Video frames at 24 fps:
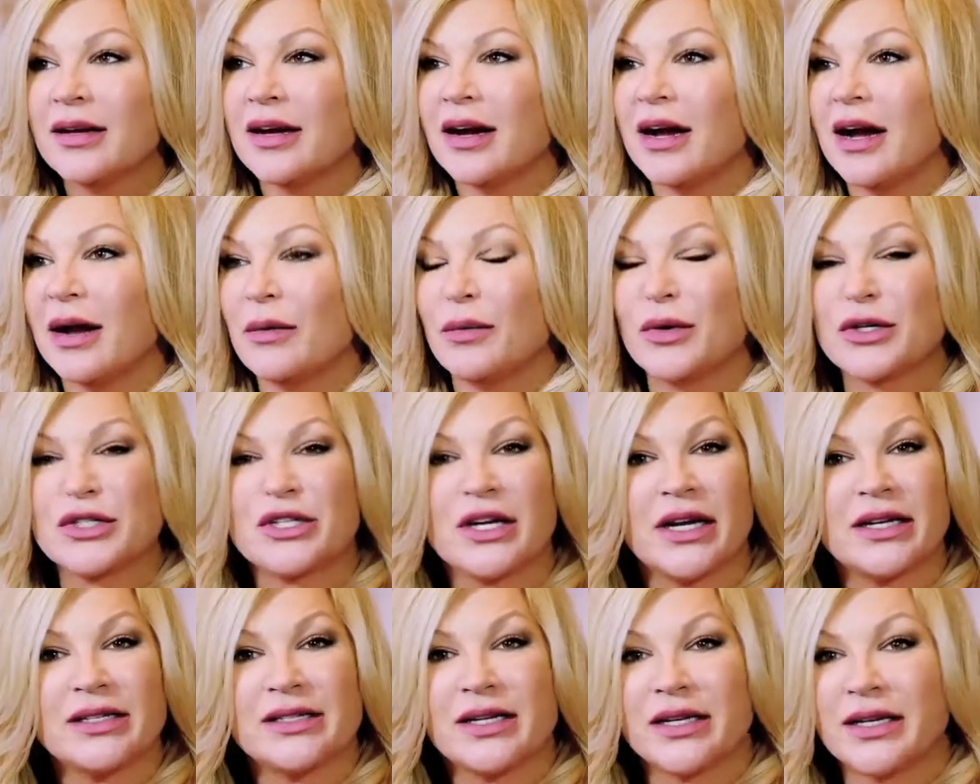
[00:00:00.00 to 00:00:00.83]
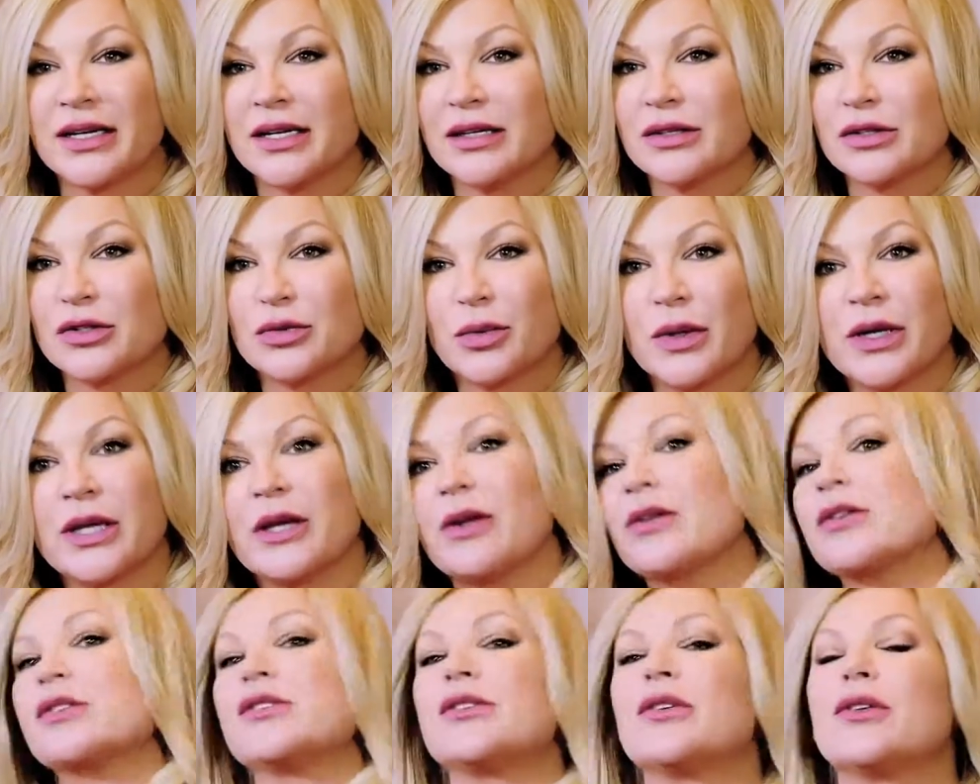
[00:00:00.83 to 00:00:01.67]
I wish I had done it 20
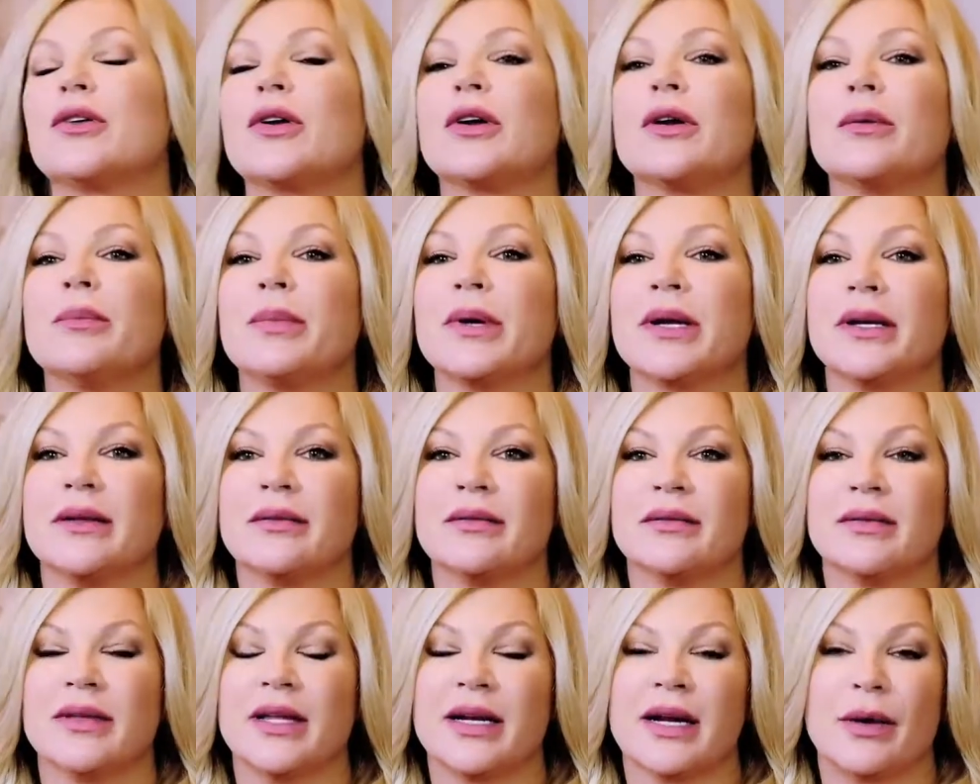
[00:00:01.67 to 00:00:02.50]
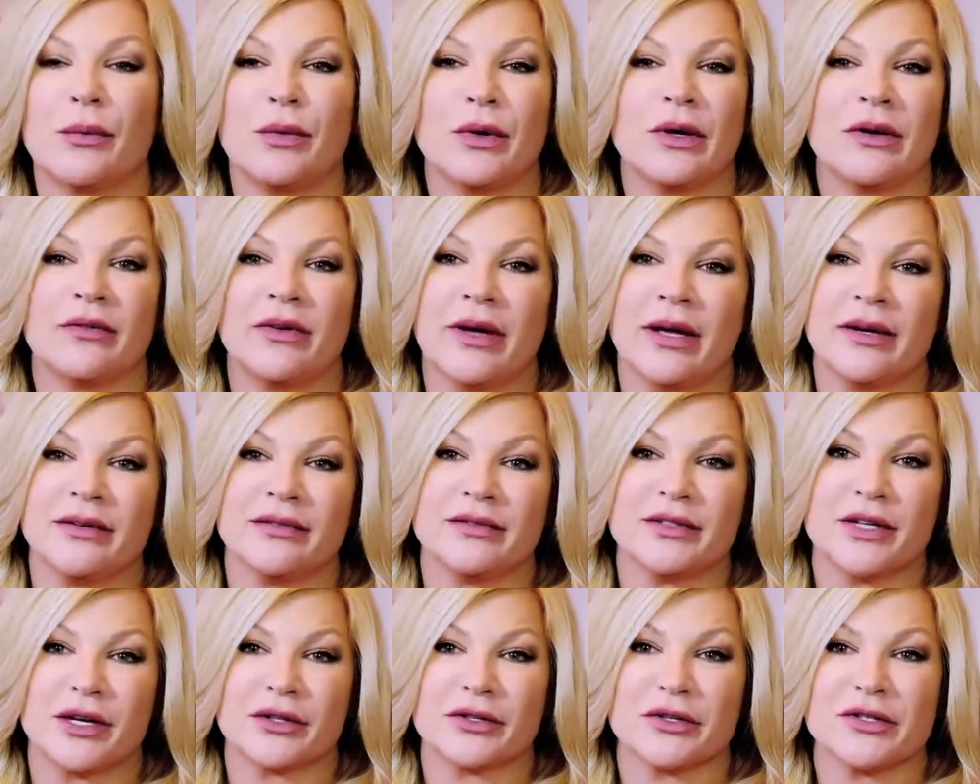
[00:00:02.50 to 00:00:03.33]
years sooner, but then I wouldn't have
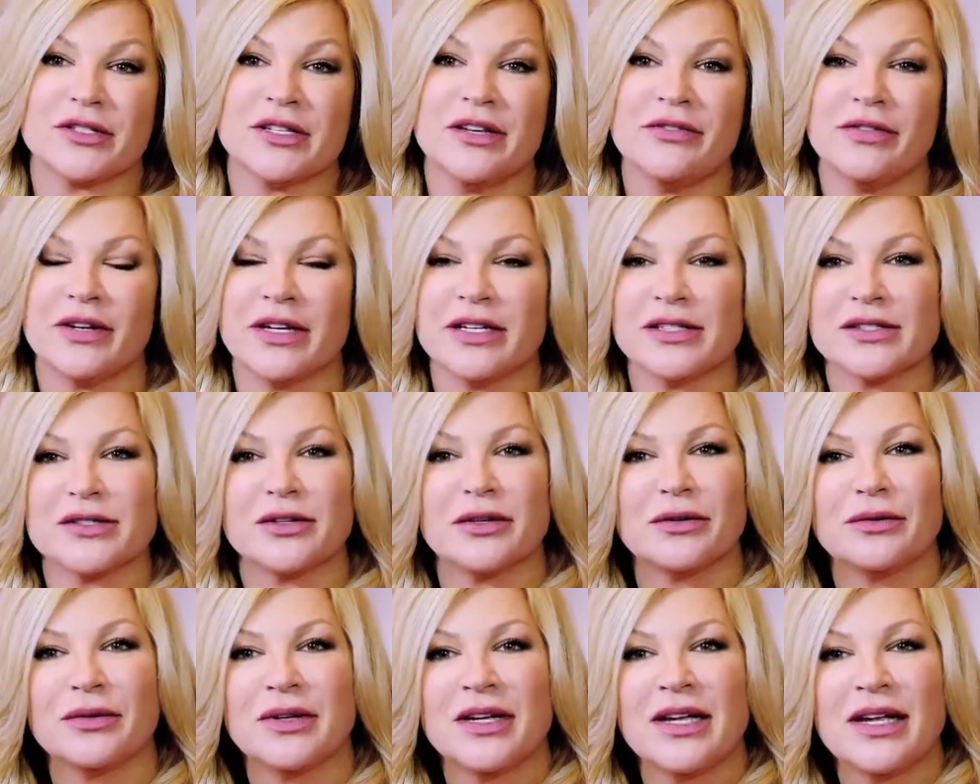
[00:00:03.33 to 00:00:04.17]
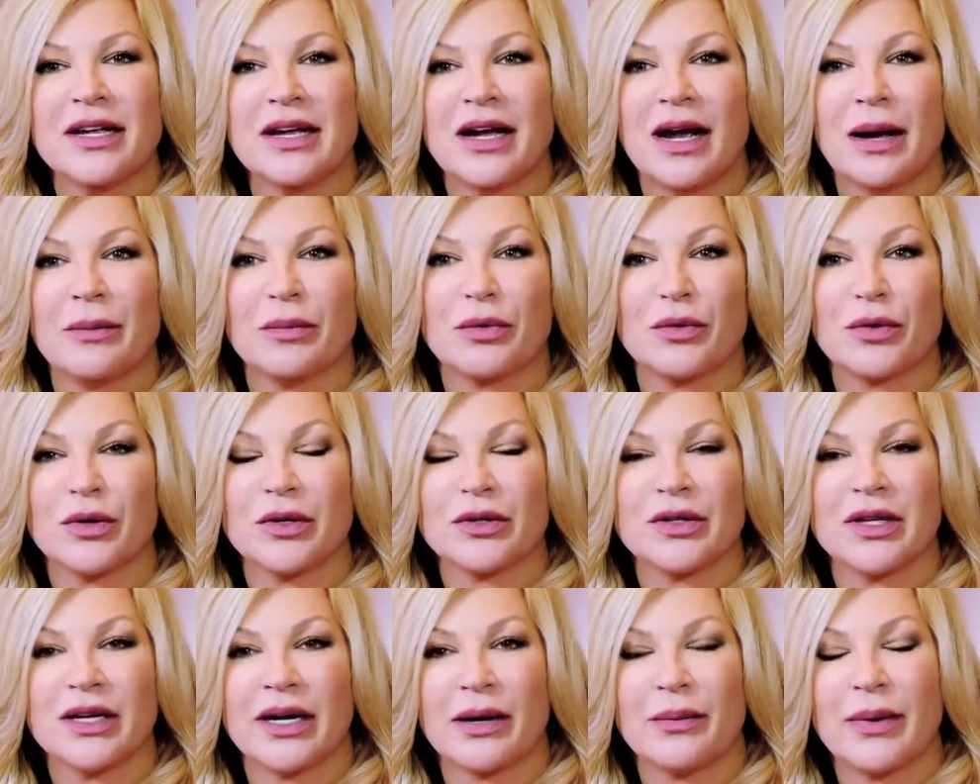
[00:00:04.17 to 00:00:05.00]
had Dr. Seify, so I'm
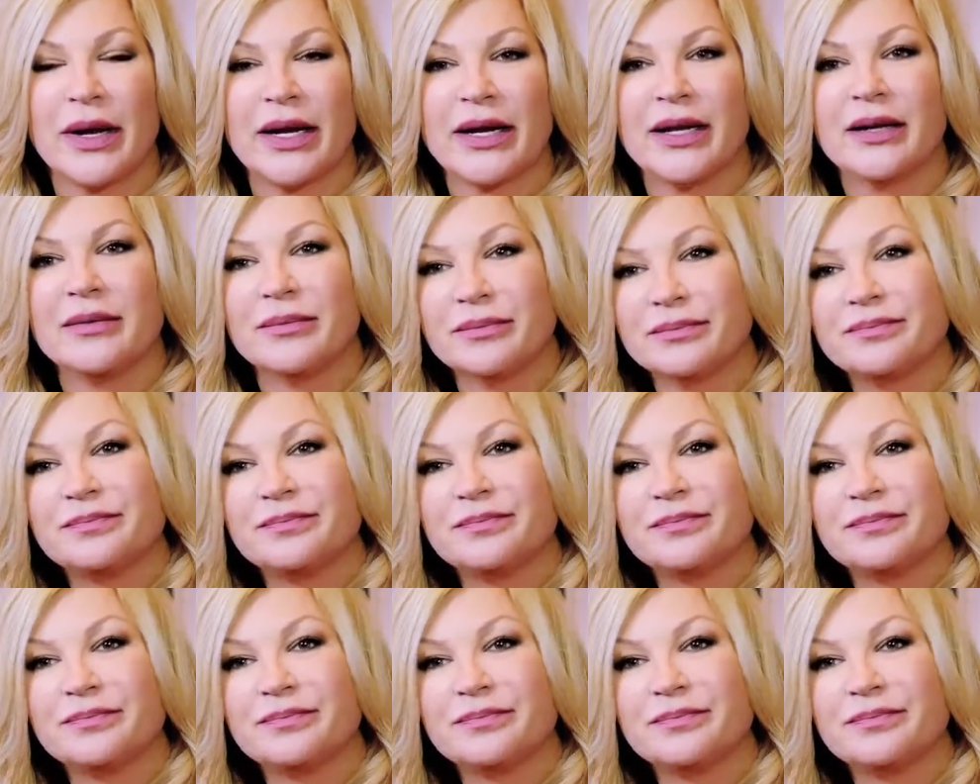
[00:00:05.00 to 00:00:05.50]
thrilled that I waited.